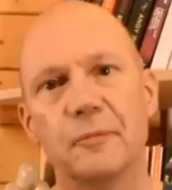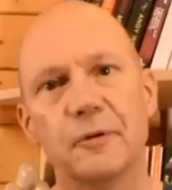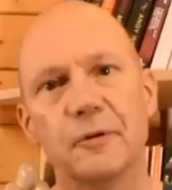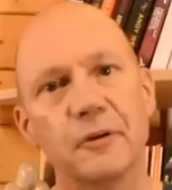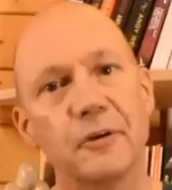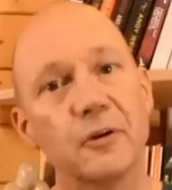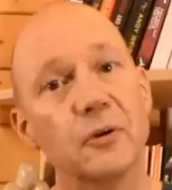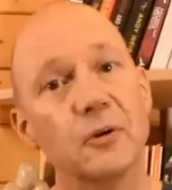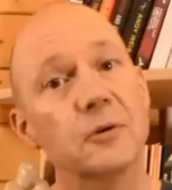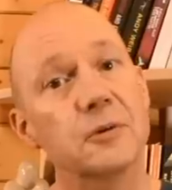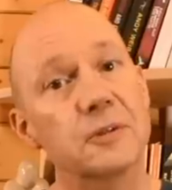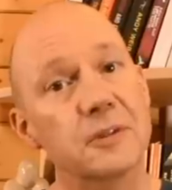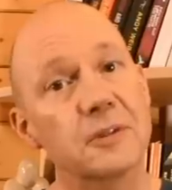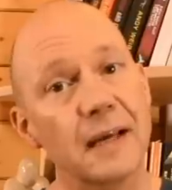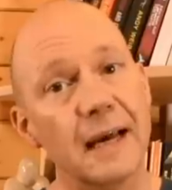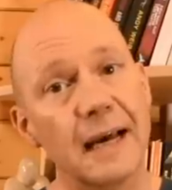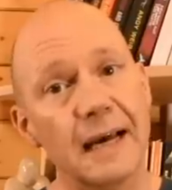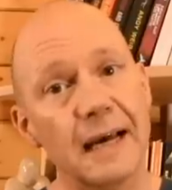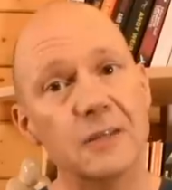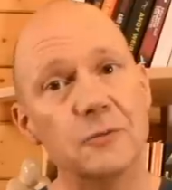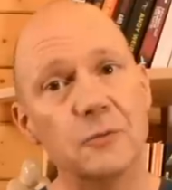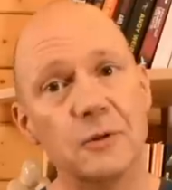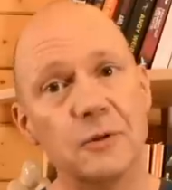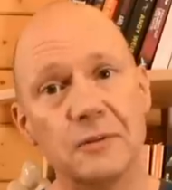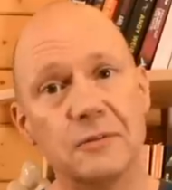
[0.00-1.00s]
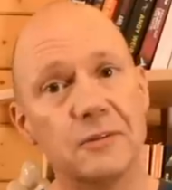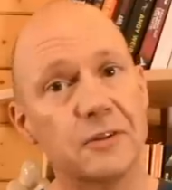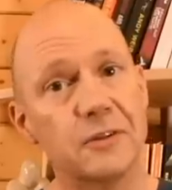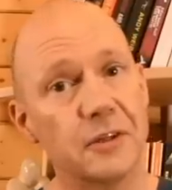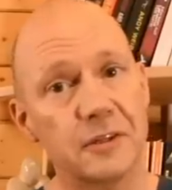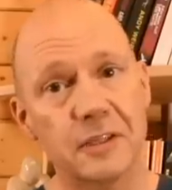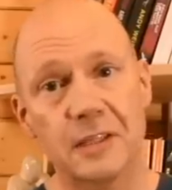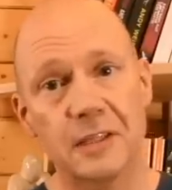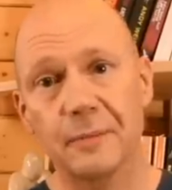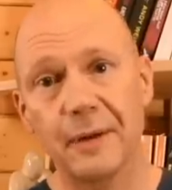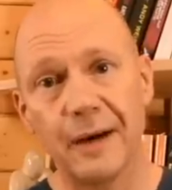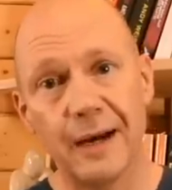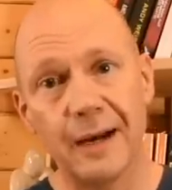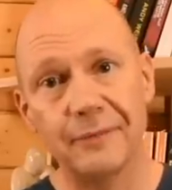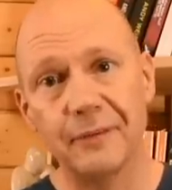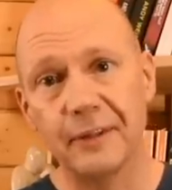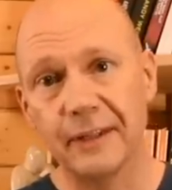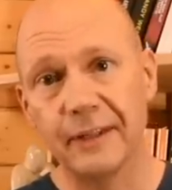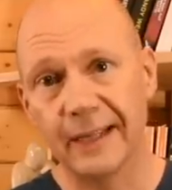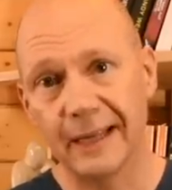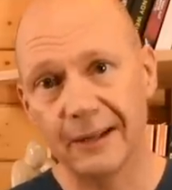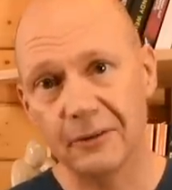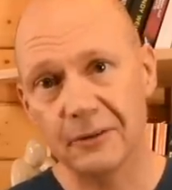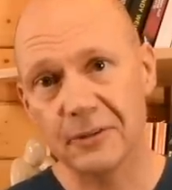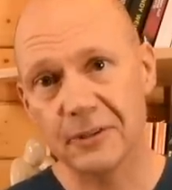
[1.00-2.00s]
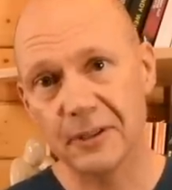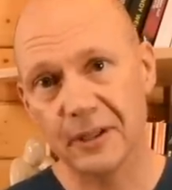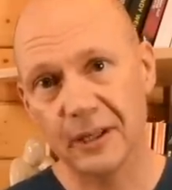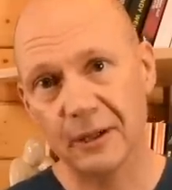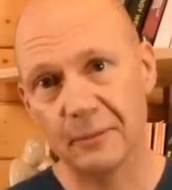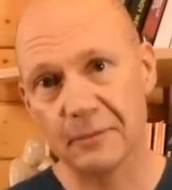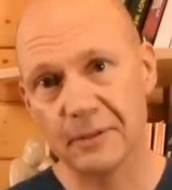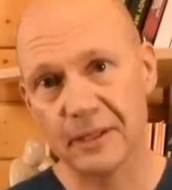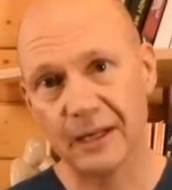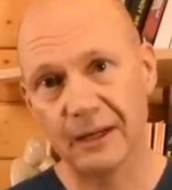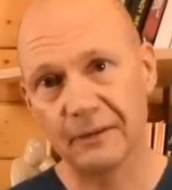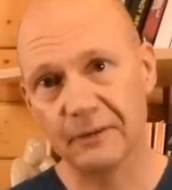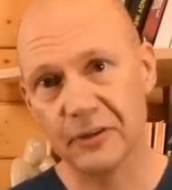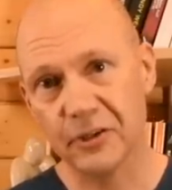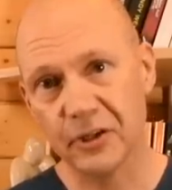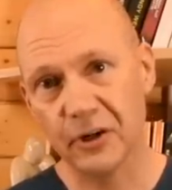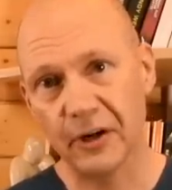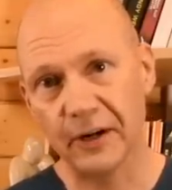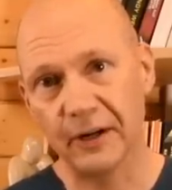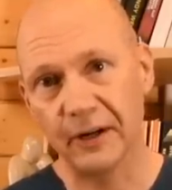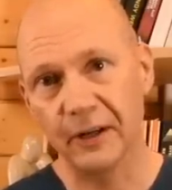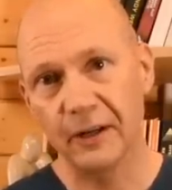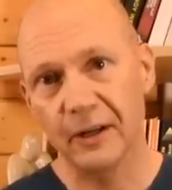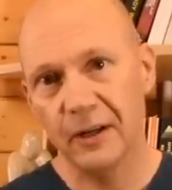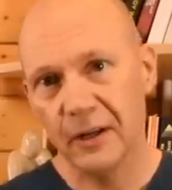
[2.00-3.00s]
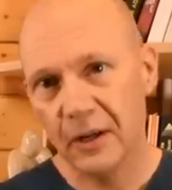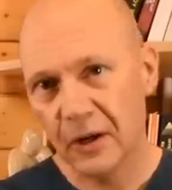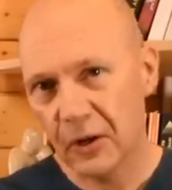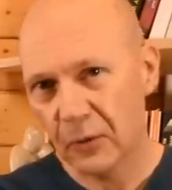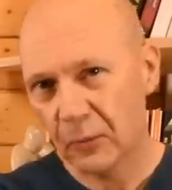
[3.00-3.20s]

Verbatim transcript: But of course, as with just about everything else that comes out of China,